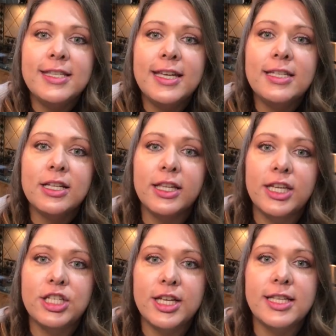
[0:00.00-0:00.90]
it
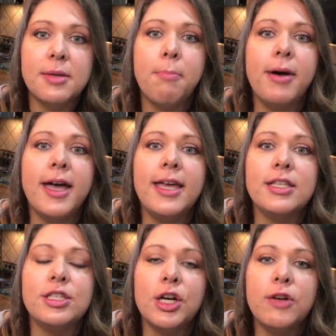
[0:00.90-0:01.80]
delicious, but it
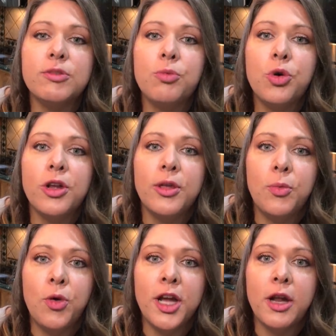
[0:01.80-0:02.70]
serves more
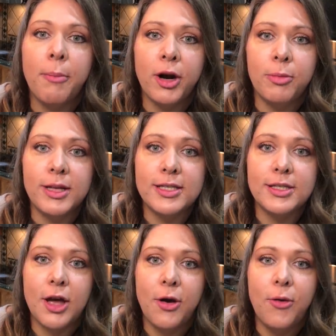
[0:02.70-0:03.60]
than one purpose.
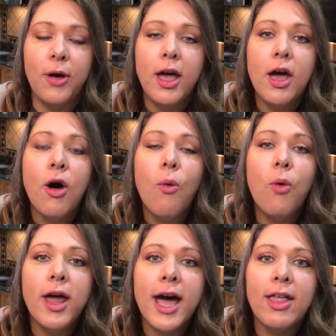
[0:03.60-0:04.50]
So
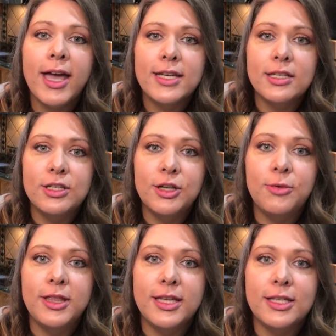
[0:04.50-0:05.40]
what I like to do
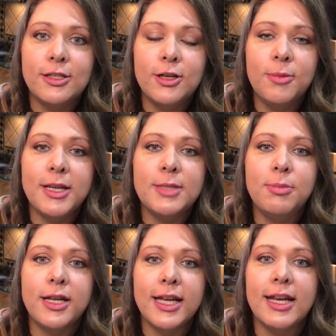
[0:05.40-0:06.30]
with this soup is
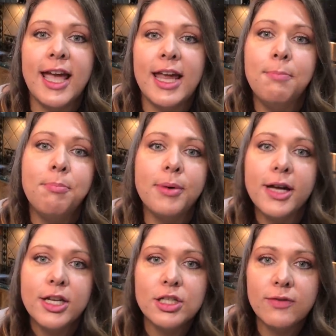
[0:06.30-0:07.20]
put in a
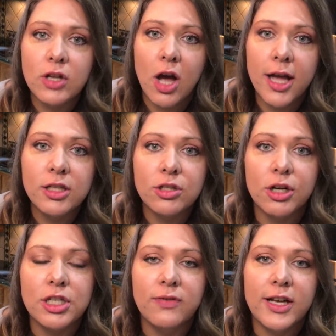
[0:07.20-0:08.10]
bunch of
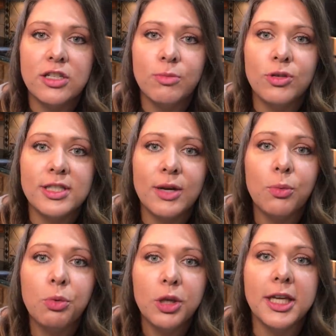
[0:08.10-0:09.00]
non-starchy vegetables that
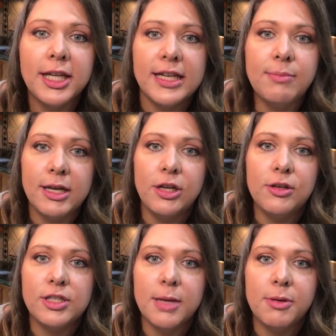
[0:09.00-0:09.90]
really need to be
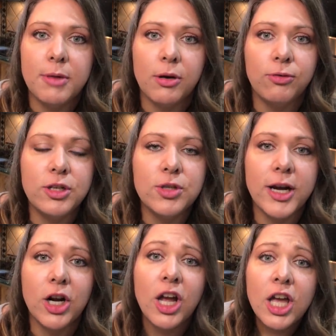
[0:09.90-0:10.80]
used up in my
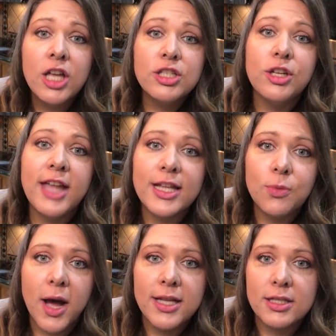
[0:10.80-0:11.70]
refrigerator. So that's
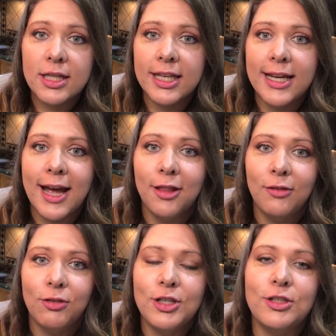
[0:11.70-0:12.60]
why it's clean out the
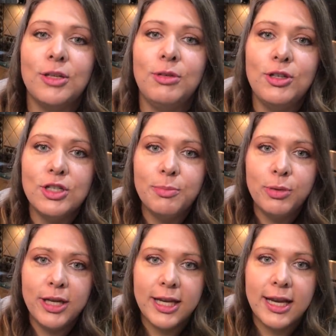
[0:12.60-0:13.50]
fridge soup. You just
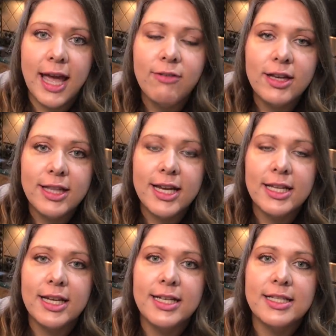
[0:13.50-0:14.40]
put in everything
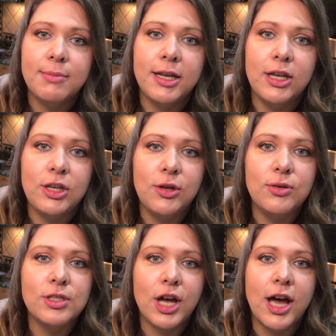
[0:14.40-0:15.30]
that needs to be
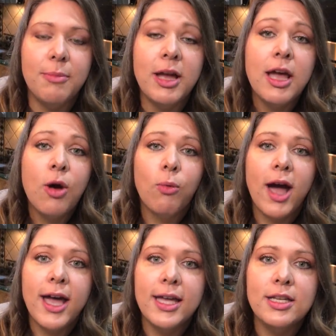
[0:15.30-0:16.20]
used up
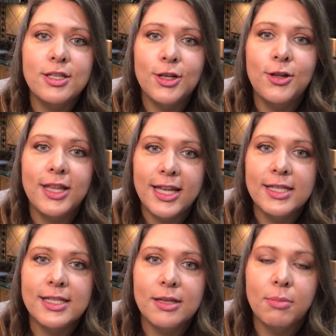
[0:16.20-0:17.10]
right into the
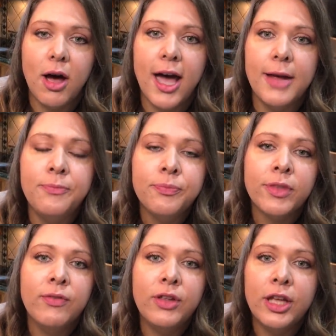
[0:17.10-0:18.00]
Instant Pot
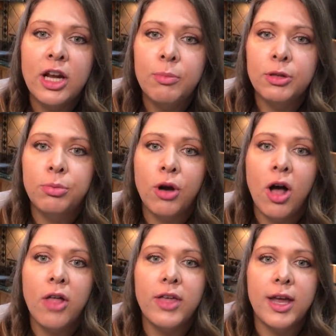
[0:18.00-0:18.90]
Fill it up with
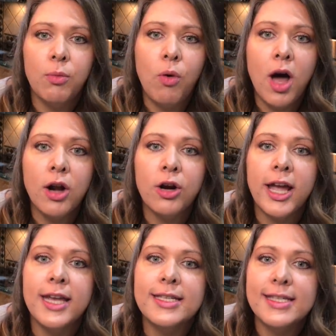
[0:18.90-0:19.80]
broth and water
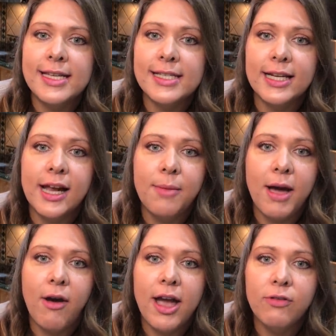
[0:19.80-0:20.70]
and season it up
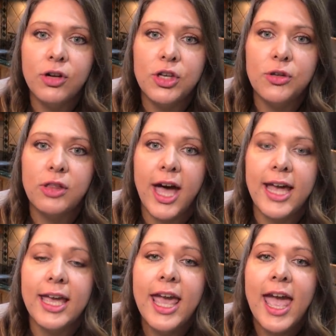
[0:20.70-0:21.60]
however you
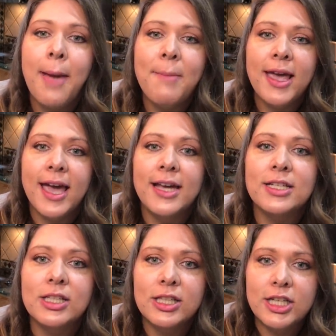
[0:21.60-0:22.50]
like and make a
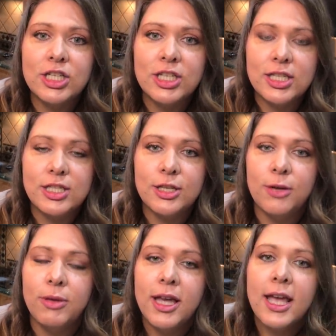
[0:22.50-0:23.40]
delicious soup.
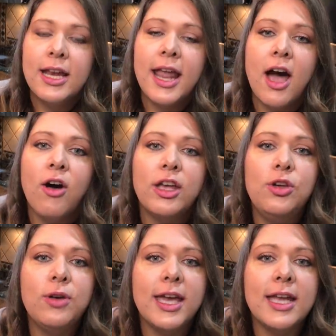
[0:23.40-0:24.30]
Now,
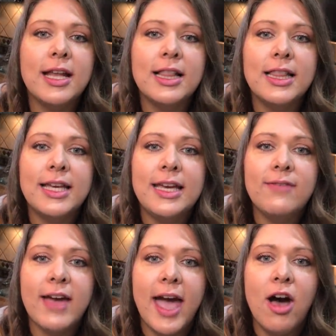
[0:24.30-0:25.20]
you can leave
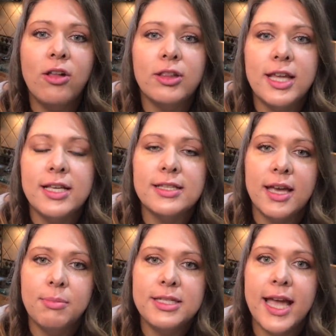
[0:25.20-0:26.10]
out things
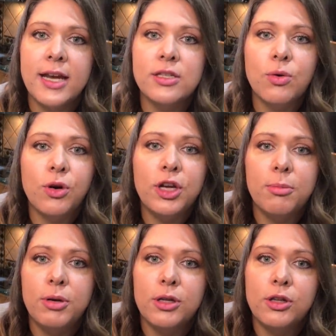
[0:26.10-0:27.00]
like potatoes or you can
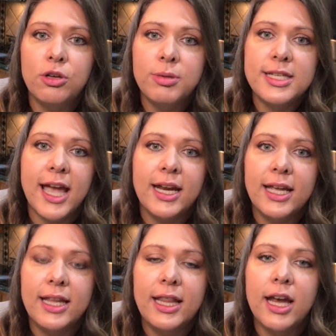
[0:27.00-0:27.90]
put a little potato
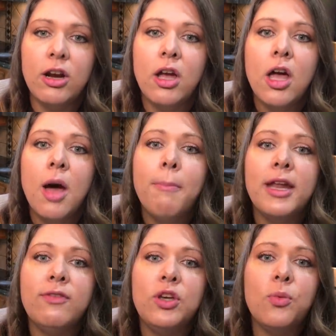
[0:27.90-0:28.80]
in there, but
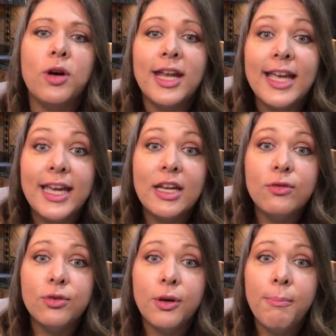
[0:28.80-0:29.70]
if you want to eat it
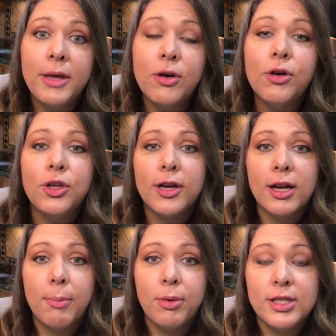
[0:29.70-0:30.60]
for a meal, you can
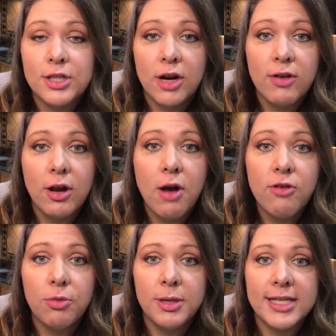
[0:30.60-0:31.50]
serve it
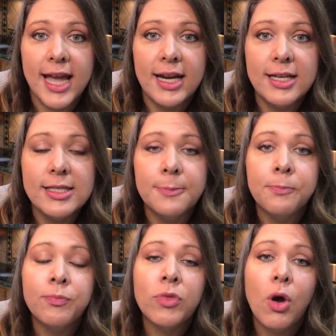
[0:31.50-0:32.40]
over potatoes
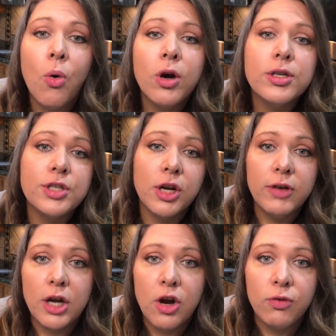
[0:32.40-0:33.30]
or serve
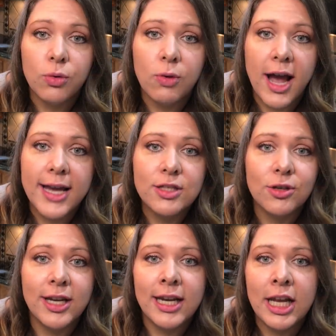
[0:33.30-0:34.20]
it over rice
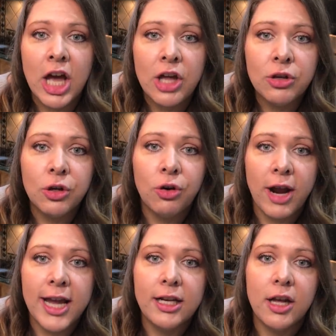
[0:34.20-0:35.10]
or any other
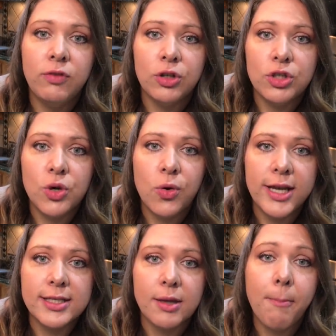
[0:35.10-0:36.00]
grain of your
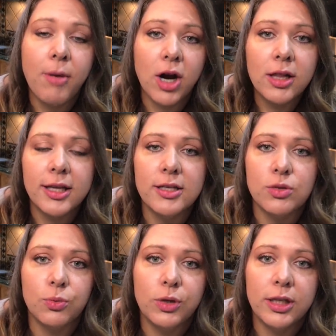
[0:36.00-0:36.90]
choice. Barley is
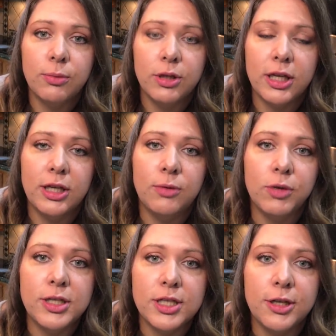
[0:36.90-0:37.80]
a really, really good
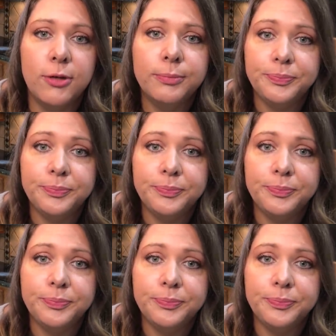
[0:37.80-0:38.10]
one too.